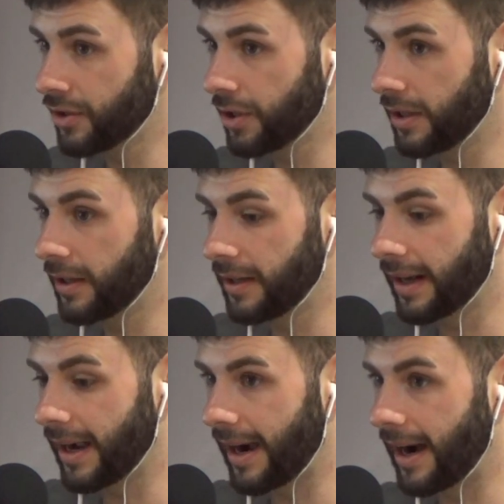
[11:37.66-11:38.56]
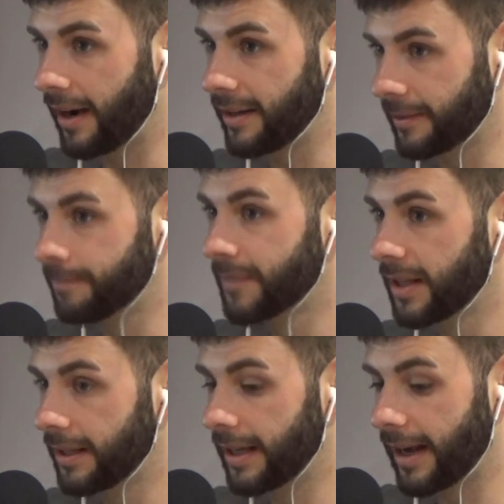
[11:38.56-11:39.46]
She did,
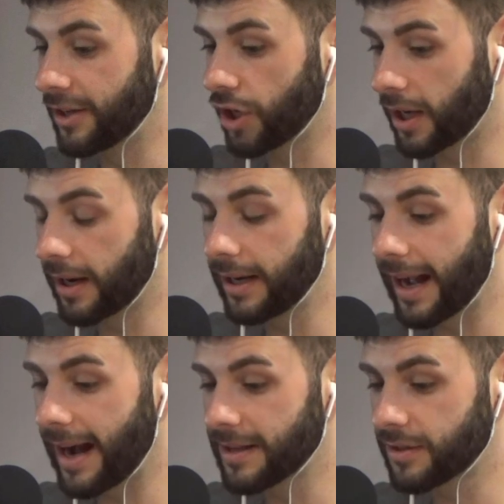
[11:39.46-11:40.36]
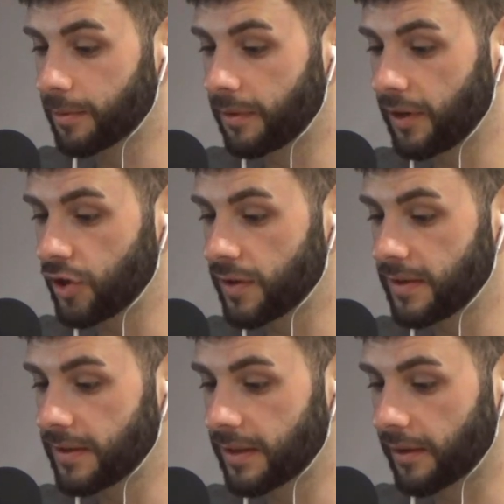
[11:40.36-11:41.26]
yeah. And she clearly has some
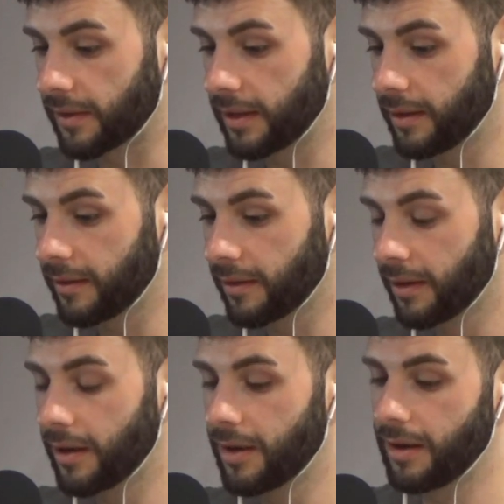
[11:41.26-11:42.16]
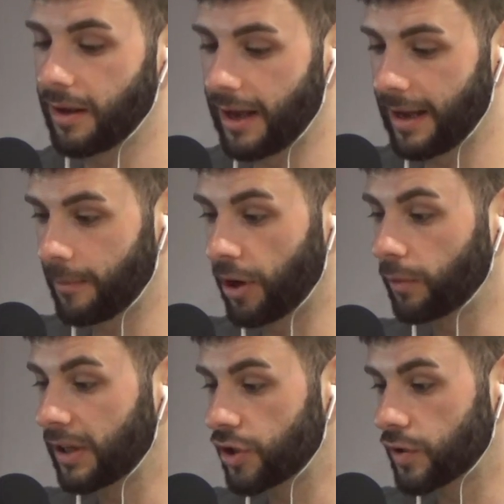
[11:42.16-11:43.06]
deficiencies in her skills. I
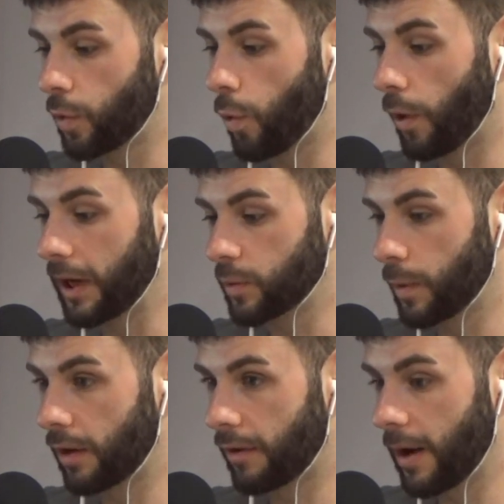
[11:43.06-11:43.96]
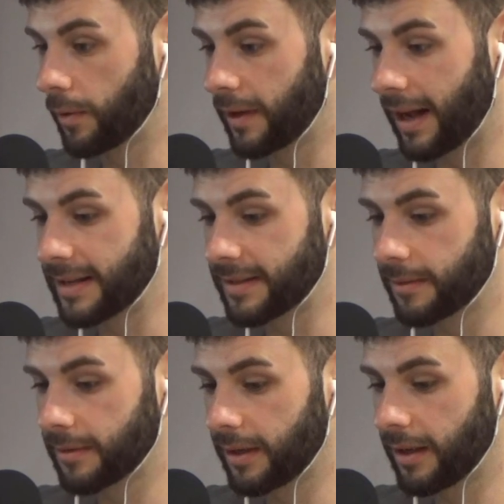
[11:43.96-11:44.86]
don't think she's quite as well-rounded as
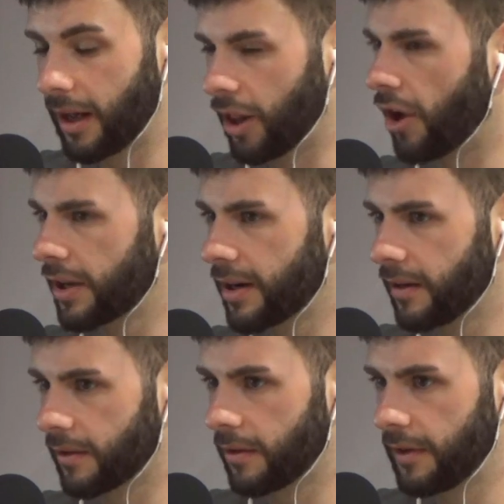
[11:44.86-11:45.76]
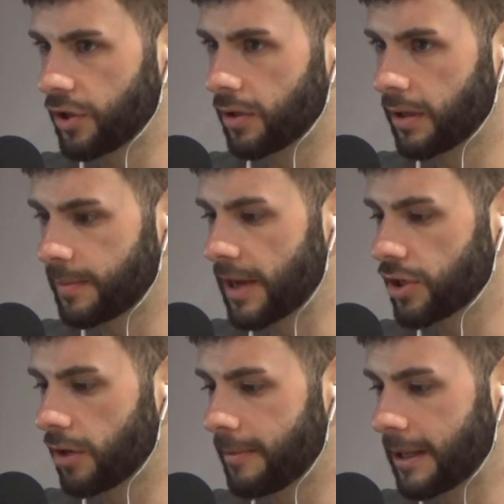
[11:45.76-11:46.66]
a lot of the girls in the division,
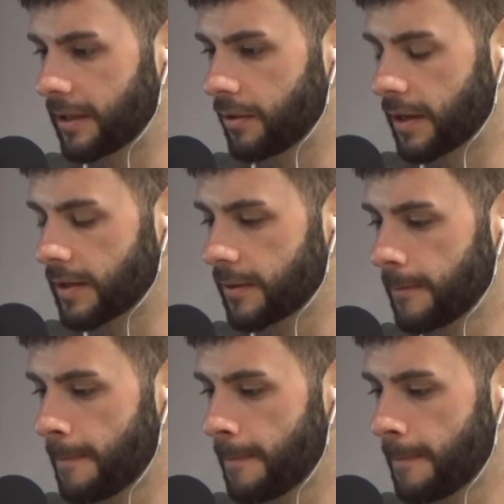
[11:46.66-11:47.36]
especially not Amanda Nunes.